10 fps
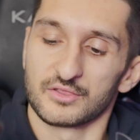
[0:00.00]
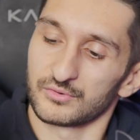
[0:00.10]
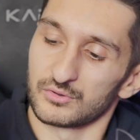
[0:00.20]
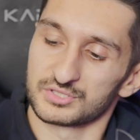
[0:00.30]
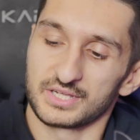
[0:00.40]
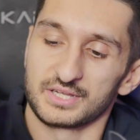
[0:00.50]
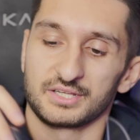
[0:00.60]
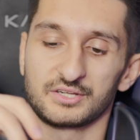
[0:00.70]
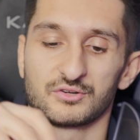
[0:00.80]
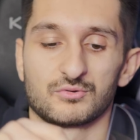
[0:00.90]
throws in
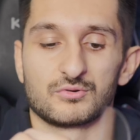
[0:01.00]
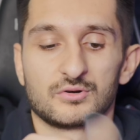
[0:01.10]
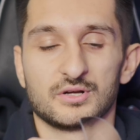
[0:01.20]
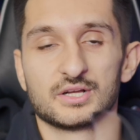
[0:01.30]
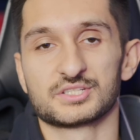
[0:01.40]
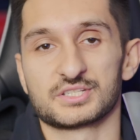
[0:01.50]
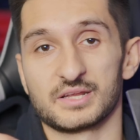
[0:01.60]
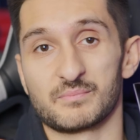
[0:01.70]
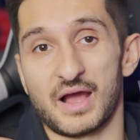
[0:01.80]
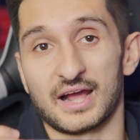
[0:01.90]
a cool
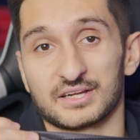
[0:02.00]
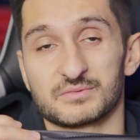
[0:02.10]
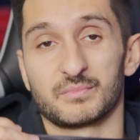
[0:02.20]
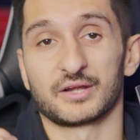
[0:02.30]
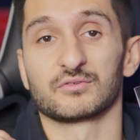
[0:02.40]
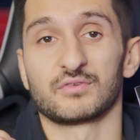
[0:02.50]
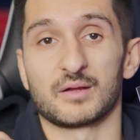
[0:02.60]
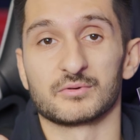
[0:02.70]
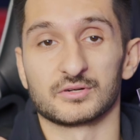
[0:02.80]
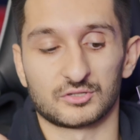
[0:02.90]
Cinepacks
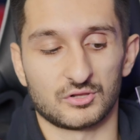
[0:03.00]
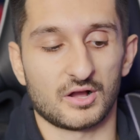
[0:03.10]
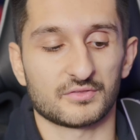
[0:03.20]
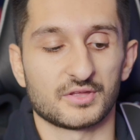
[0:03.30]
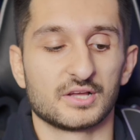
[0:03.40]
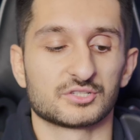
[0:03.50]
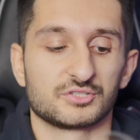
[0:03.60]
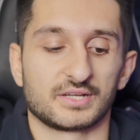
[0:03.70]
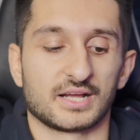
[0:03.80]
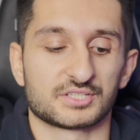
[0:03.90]
microfiber cloth so
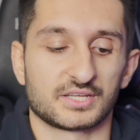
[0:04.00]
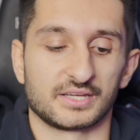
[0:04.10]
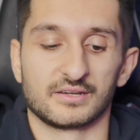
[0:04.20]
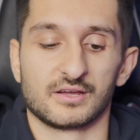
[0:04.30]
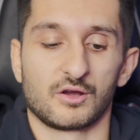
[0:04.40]
you guys can